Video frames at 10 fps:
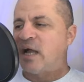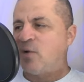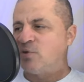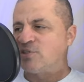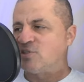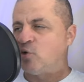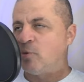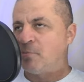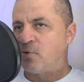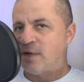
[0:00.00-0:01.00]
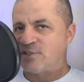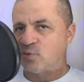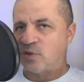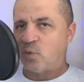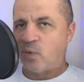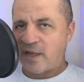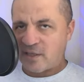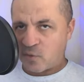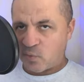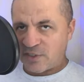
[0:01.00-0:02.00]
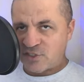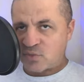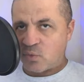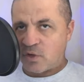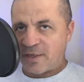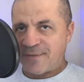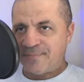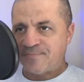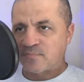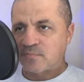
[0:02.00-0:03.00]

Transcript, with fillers: I was so impressed with the way that Rich Swann